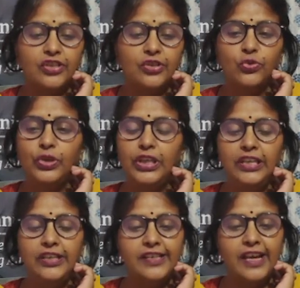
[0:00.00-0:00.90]
to
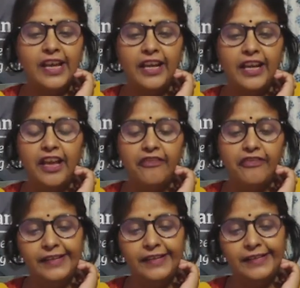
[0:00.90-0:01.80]
each and every
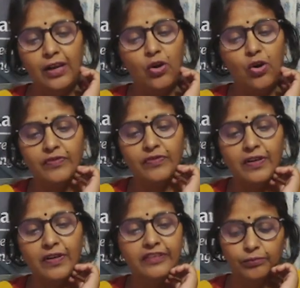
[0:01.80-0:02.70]
cell of
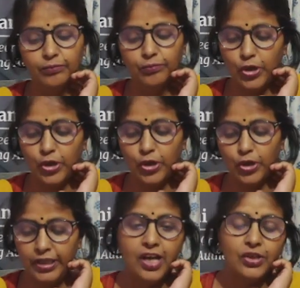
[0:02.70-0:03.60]
our body.
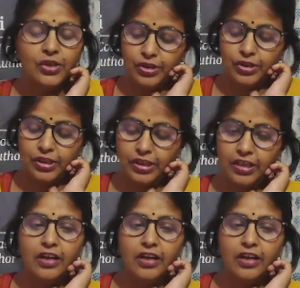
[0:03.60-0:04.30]
So, the third